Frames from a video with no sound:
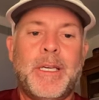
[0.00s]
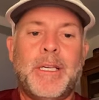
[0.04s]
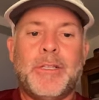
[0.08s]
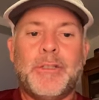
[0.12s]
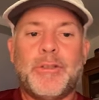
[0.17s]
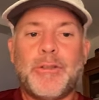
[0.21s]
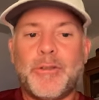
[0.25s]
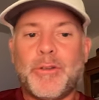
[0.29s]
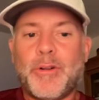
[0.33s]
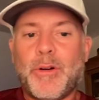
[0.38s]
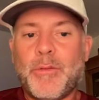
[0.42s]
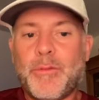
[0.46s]

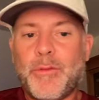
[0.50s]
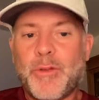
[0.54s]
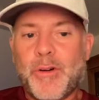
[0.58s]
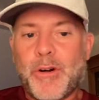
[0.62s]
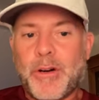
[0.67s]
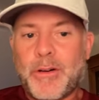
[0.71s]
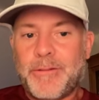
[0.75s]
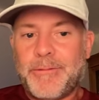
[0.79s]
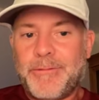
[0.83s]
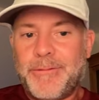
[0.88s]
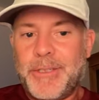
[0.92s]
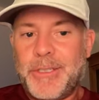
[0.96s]
So the
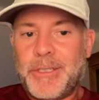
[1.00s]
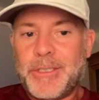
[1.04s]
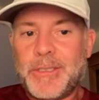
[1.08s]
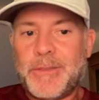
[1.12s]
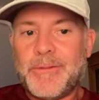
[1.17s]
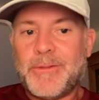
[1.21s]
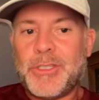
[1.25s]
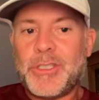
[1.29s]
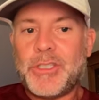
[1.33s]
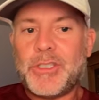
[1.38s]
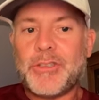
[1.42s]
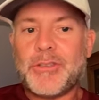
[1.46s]
overall feel
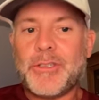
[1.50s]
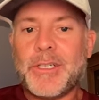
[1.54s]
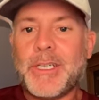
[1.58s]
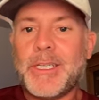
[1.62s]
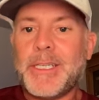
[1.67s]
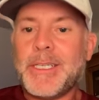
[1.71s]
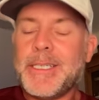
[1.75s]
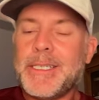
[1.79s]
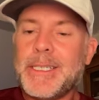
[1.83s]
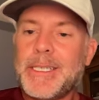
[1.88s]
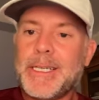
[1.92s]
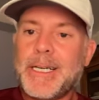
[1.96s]
of the string,
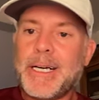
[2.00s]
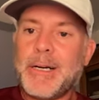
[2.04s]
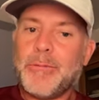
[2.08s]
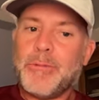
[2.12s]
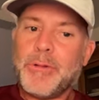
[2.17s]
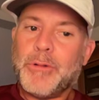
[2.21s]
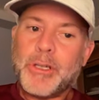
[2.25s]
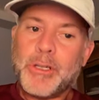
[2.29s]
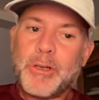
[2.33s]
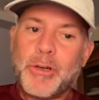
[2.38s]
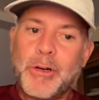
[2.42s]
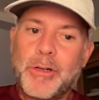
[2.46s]
I
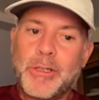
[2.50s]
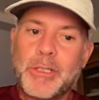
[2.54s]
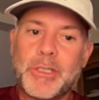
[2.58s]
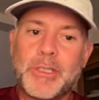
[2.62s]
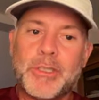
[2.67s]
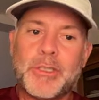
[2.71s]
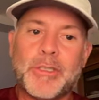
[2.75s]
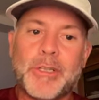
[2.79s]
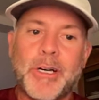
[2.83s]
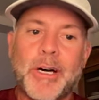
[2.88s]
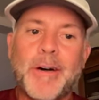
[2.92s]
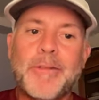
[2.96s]
wouldn't call it
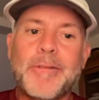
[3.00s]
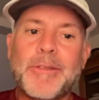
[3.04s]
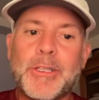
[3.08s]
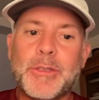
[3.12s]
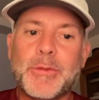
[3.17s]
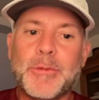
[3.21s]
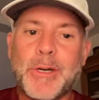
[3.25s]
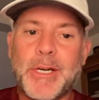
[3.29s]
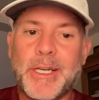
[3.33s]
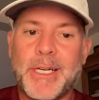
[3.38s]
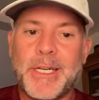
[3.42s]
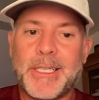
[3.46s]
soft.
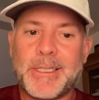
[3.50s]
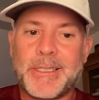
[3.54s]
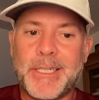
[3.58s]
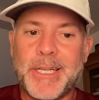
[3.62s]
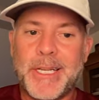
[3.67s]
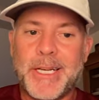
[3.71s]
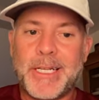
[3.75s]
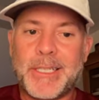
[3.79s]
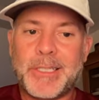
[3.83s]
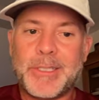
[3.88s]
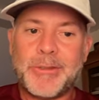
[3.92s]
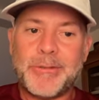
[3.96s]
That's why it has an
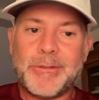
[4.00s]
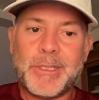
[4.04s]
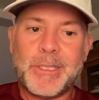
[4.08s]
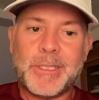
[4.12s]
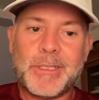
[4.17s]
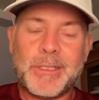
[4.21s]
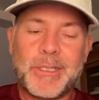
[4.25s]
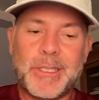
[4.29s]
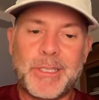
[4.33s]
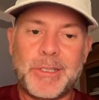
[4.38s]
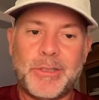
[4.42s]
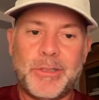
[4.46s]

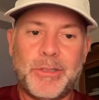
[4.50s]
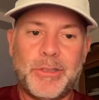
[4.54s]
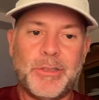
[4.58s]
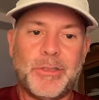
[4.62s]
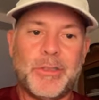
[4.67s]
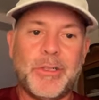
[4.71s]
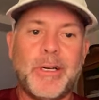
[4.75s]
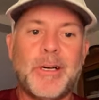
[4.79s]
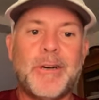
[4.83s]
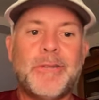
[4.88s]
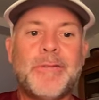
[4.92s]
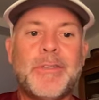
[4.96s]
asterisk next to
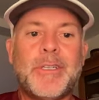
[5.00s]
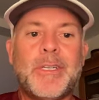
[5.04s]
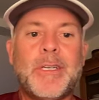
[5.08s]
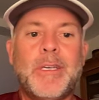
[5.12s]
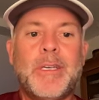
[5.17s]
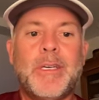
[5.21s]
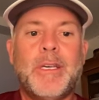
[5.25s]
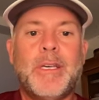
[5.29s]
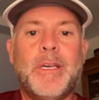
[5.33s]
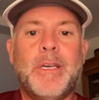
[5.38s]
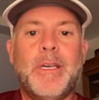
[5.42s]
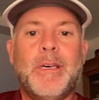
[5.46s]
soft.
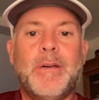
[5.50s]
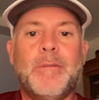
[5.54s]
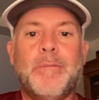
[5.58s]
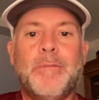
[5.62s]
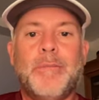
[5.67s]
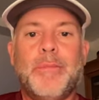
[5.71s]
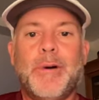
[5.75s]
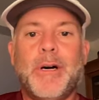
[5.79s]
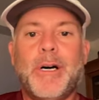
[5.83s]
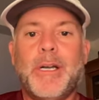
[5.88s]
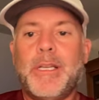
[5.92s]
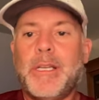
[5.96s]

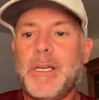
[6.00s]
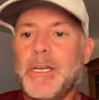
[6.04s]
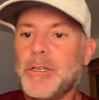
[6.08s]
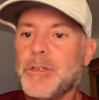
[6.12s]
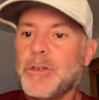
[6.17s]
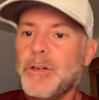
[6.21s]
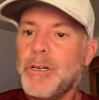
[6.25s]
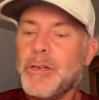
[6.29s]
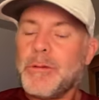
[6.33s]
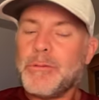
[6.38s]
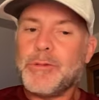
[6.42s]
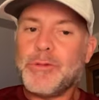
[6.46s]
But I'd
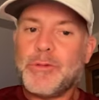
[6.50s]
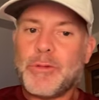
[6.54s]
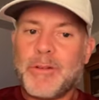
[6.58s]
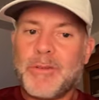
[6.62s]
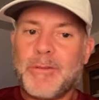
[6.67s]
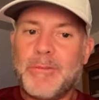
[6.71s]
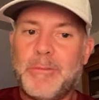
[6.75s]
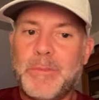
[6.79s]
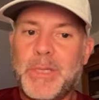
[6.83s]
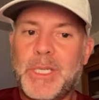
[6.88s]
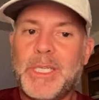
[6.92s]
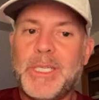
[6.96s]
call it sort
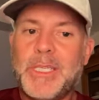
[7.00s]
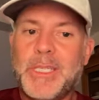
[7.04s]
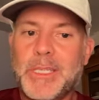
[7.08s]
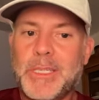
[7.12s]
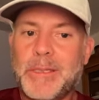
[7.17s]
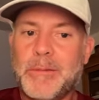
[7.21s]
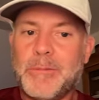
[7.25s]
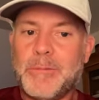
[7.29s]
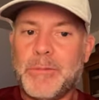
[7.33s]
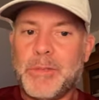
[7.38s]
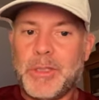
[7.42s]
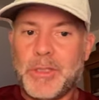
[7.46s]
of
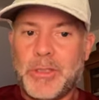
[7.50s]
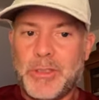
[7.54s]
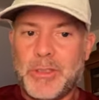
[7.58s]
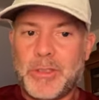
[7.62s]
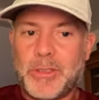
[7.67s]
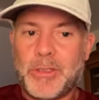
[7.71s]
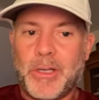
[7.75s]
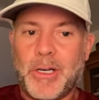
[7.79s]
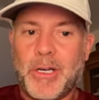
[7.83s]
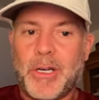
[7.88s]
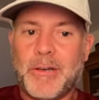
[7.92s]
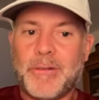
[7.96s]
medium to
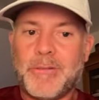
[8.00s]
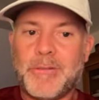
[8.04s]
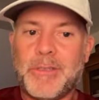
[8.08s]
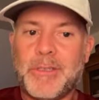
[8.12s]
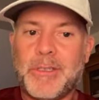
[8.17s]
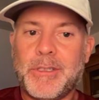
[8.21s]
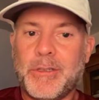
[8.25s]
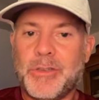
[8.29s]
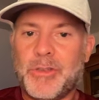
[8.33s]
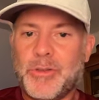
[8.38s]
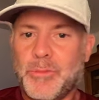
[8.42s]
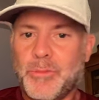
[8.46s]

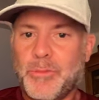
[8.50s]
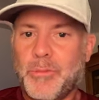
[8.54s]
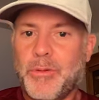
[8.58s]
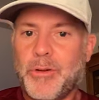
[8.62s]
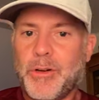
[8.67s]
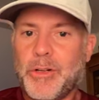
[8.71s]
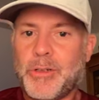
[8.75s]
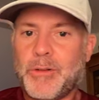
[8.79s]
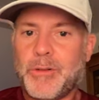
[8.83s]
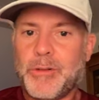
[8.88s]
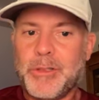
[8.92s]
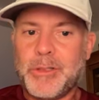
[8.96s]
soft,
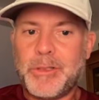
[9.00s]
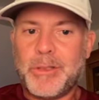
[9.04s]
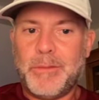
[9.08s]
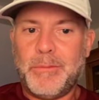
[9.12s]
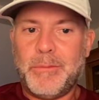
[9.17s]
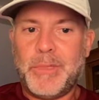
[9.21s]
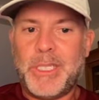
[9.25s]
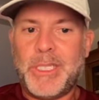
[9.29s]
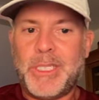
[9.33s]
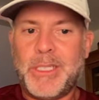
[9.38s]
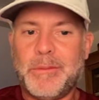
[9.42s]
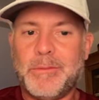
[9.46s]
more towards the
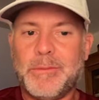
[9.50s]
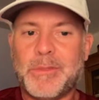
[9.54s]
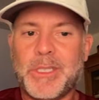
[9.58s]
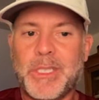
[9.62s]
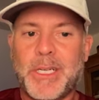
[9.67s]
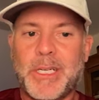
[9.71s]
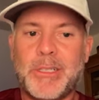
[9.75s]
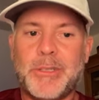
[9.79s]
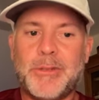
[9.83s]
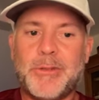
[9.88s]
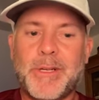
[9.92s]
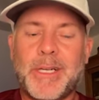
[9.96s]
medium
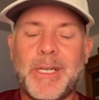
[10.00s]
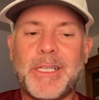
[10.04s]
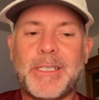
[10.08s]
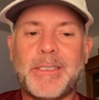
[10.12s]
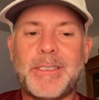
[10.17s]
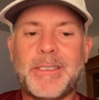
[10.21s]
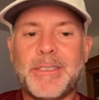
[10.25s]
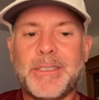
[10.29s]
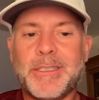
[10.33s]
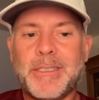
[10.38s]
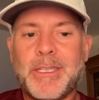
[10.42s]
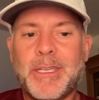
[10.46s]
side. So it
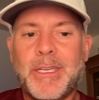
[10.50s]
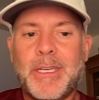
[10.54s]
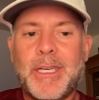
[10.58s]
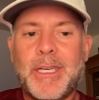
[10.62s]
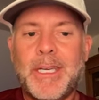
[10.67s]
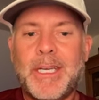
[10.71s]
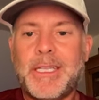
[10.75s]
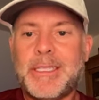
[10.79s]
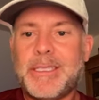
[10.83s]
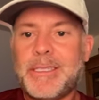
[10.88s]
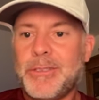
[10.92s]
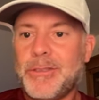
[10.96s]
has,
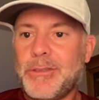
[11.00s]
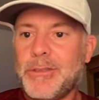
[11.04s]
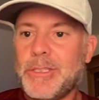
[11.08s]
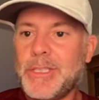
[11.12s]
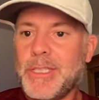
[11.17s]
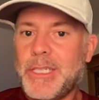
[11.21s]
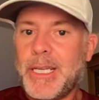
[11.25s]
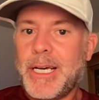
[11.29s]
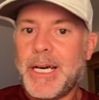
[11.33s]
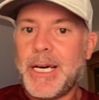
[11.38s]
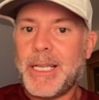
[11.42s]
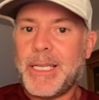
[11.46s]
it's
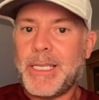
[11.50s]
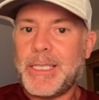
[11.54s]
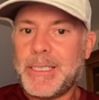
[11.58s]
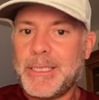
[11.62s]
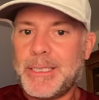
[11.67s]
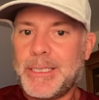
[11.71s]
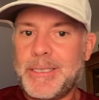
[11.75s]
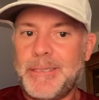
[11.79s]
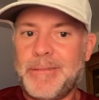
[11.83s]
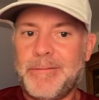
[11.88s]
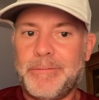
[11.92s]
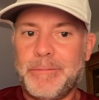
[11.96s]
certainly not a
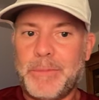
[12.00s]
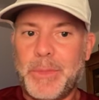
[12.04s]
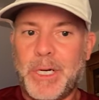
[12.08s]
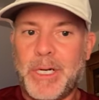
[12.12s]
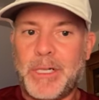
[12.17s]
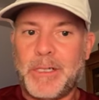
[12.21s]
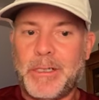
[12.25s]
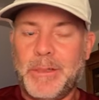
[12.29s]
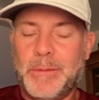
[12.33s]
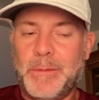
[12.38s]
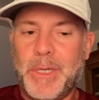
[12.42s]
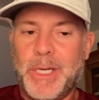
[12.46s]
stiff
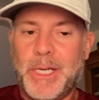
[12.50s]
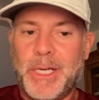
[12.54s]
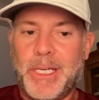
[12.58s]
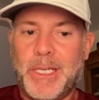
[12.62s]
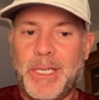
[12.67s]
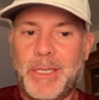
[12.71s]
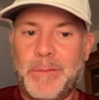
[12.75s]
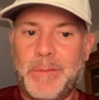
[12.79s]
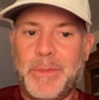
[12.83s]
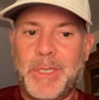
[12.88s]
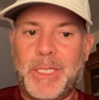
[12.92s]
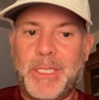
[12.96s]
poly by
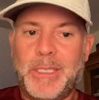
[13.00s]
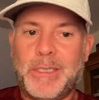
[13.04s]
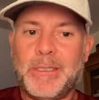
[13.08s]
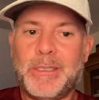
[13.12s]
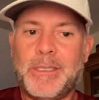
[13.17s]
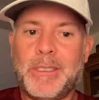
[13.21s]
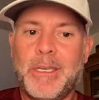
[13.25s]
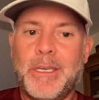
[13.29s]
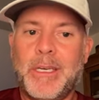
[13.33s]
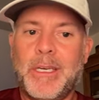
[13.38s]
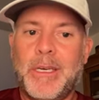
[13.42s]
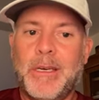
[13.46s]
any
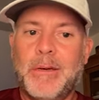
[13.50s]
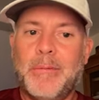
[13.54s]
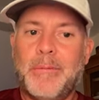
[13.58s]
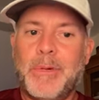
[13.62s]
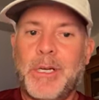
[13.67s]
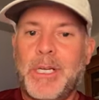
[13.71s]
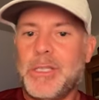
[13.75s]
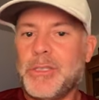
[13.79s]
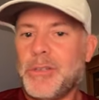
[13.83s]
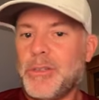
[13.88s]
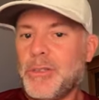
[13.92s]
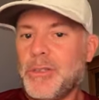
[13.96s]
means,
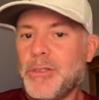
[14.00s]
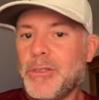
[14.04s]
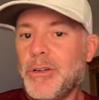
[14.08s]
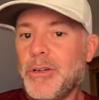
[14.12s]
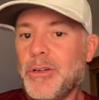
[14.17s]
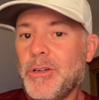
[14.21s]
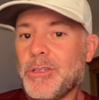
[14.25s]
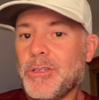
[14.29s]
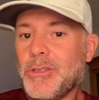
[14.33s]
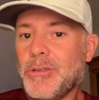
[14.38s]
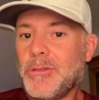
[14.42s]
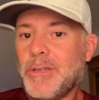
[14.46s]
but it's
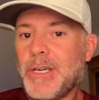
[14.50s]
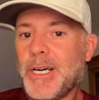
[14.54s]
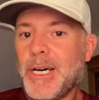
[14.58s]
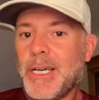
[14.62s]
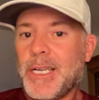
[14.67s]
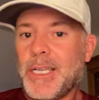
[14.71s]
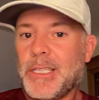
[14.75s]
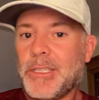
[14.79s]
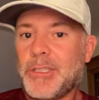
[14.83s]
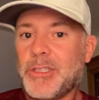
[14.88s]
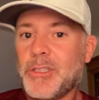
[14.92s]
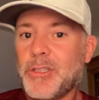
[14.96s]
also
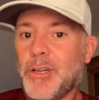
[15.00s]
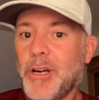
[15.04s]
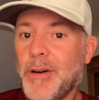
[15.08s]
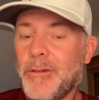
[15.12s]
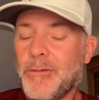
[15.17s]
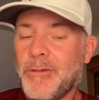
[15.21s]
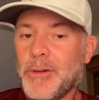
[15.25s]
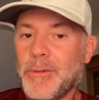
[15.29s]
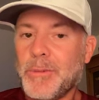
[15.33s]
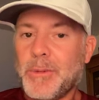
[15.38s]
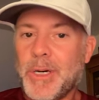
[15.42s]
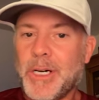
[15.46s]
not a
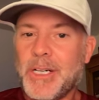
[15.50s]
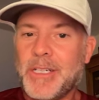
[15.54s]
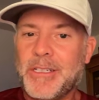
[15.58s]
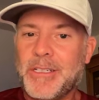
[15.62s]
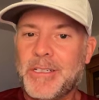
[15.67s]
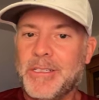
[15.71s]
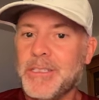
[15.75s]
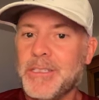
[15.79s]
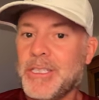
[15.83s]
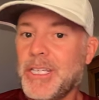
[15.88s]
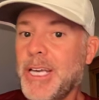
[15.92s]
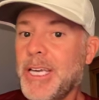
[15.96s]
softer poly
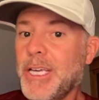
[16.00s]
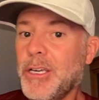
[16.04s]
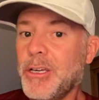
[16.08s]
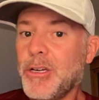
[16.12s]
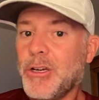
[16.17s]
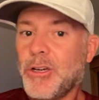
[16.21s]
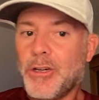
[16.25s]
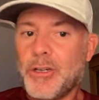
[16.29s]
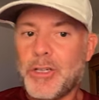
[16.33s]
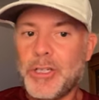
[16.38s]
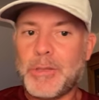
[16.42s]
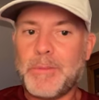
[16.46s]
like
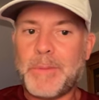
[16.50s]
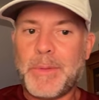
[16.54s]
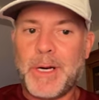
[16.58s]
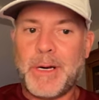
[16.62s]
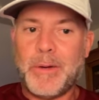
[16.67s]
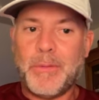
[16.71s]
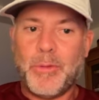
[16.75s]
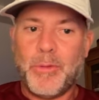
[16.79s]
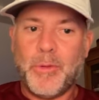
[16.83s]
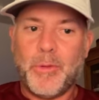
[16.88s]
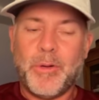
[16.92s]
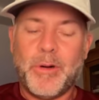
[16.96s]

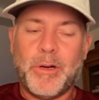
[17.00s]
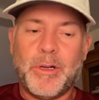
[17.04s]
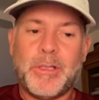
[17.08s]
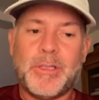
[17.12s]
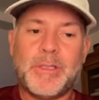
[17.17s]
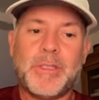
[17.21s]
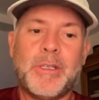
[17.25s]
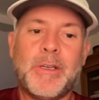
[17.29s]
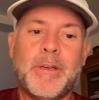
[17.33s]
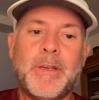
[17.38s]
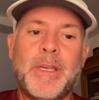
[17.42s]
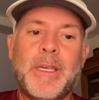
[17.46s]
Kirschbaum
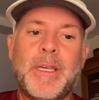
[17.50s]
Orange.